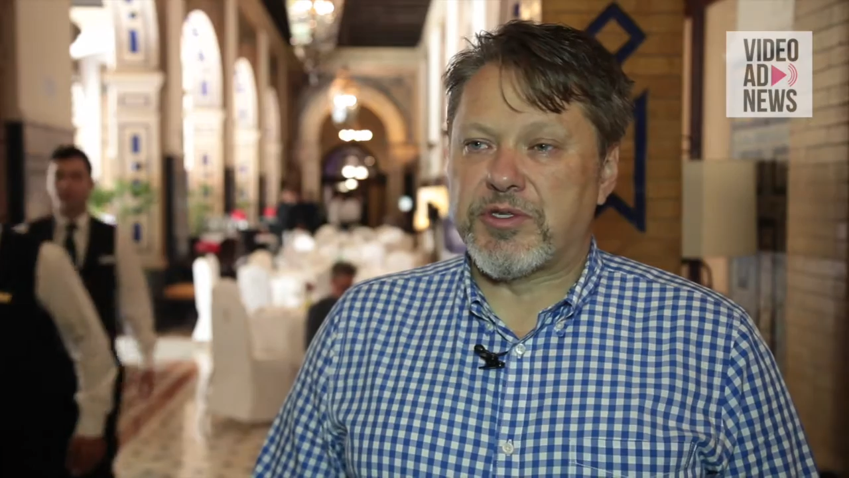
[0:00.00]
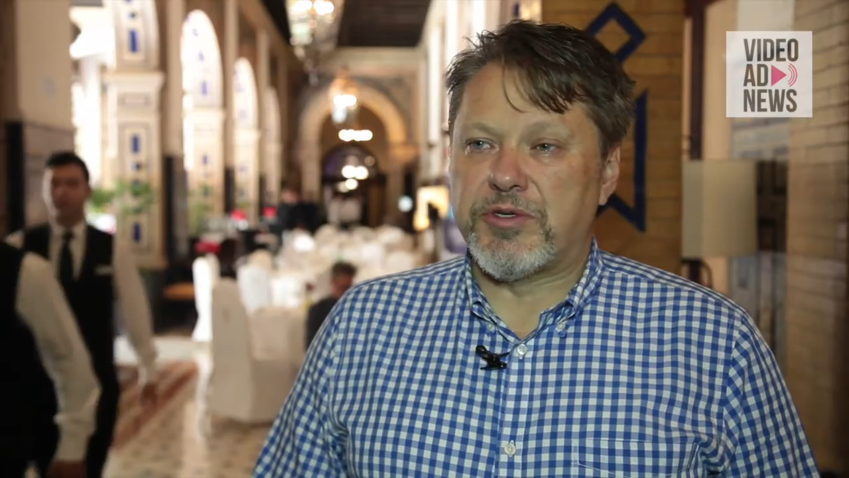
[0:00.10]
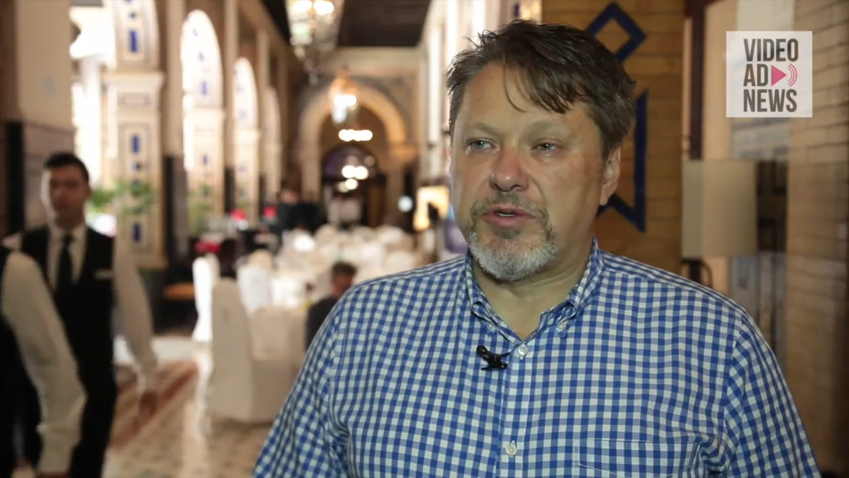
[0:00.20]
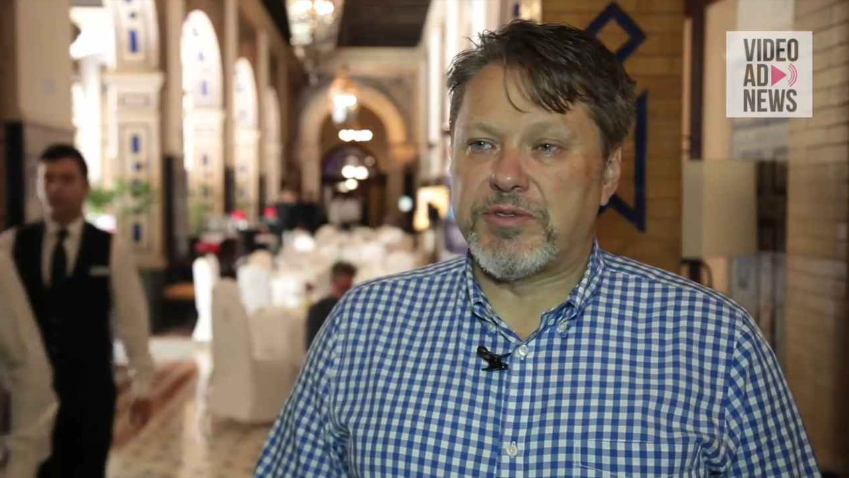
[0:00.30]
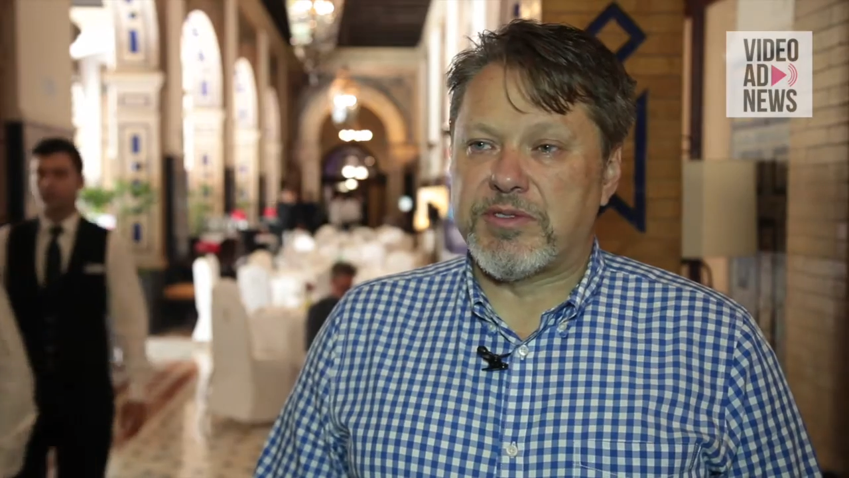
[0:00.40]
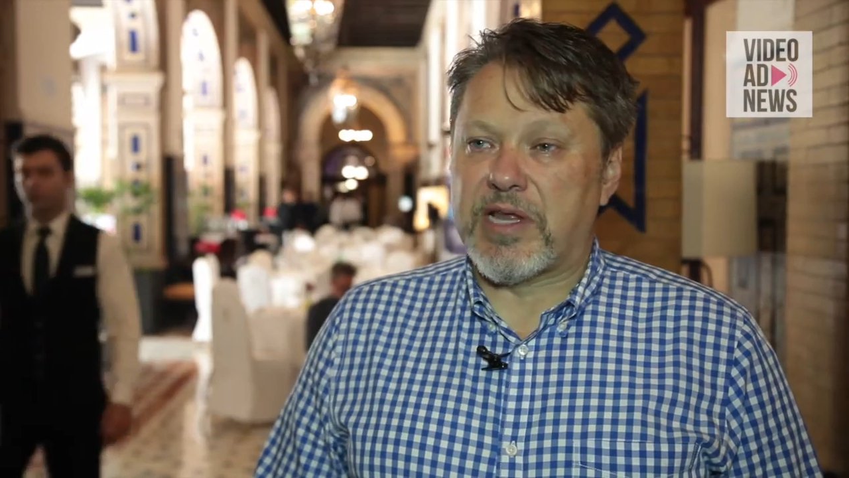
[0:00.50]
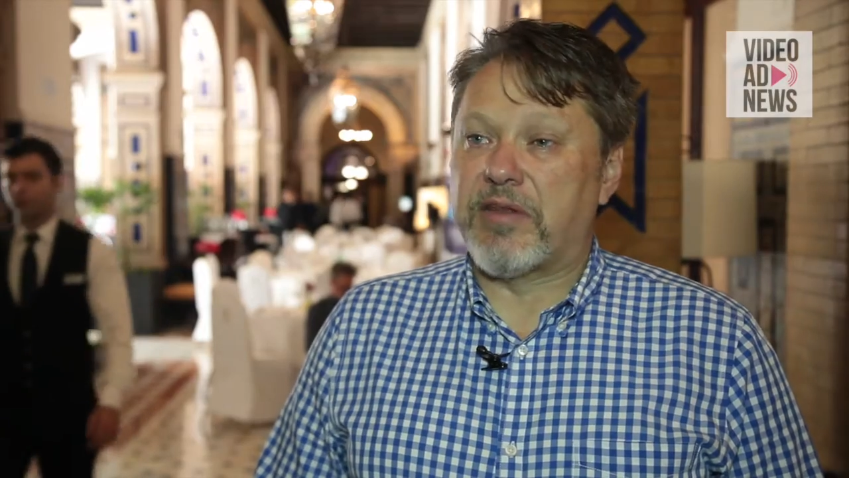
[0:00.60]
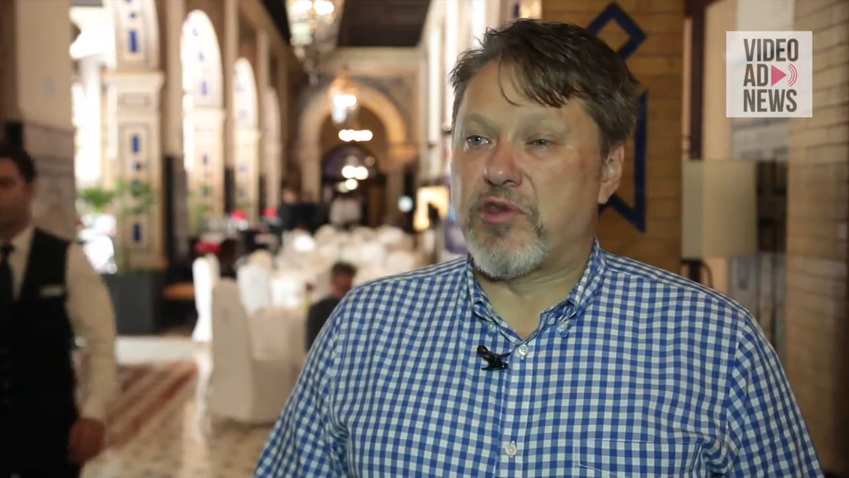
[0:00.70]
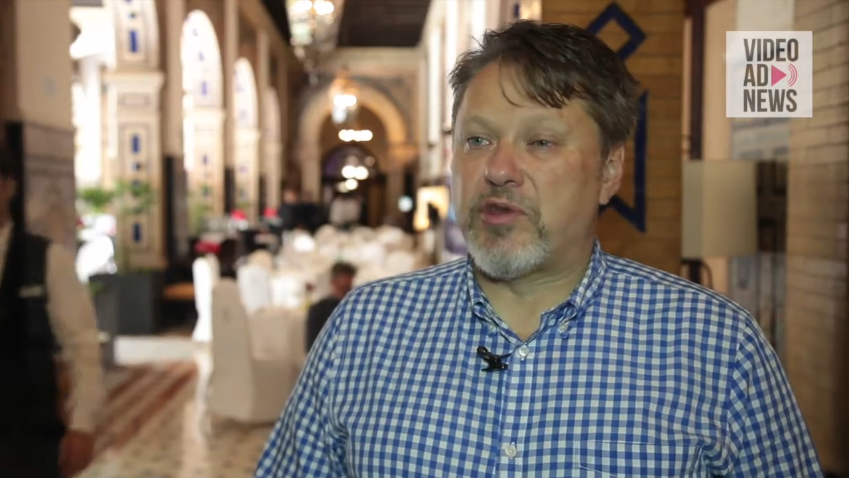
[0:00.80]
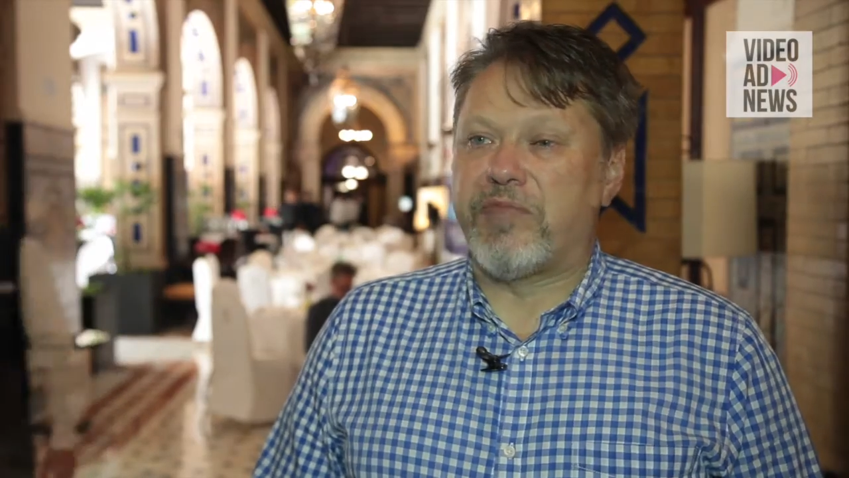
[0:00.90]
to
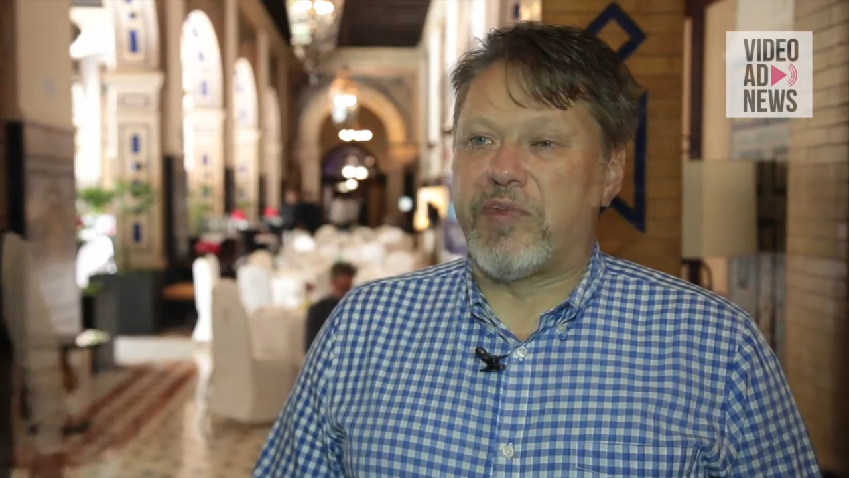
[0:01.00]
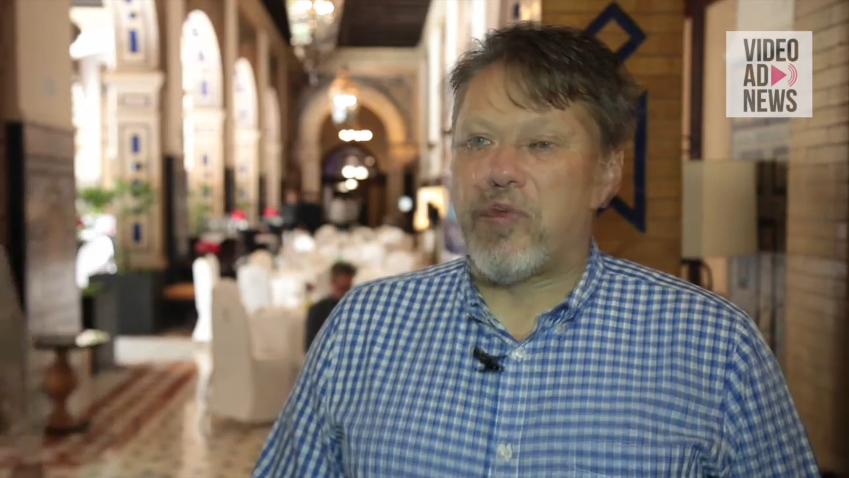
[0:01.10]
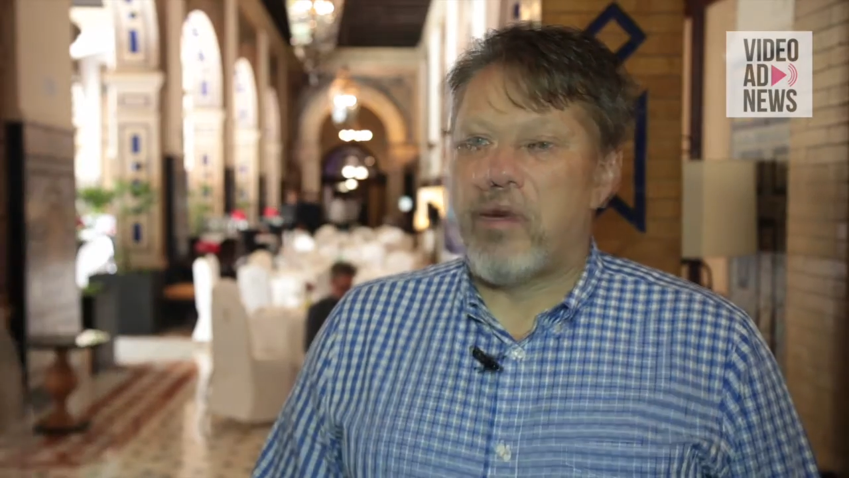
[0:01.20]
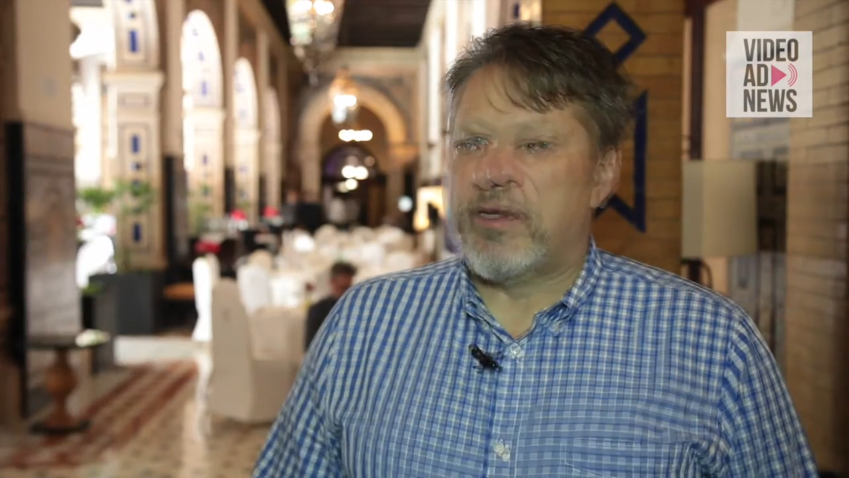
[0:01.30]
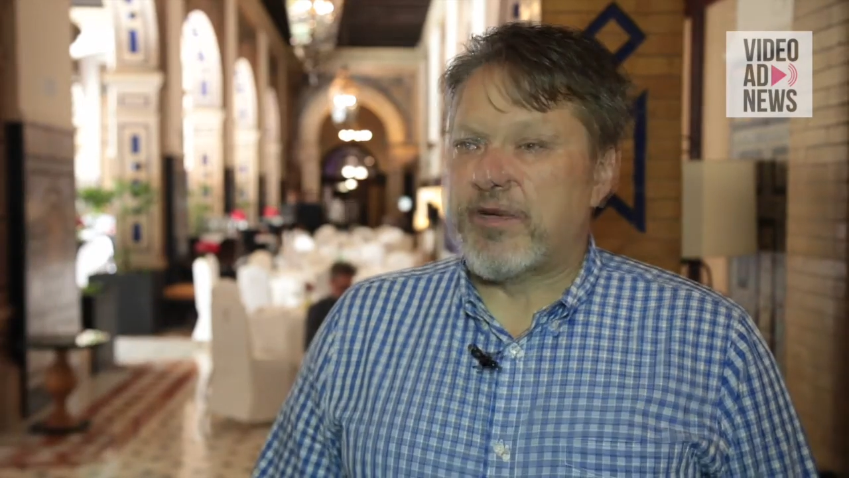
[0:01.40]
television inventory.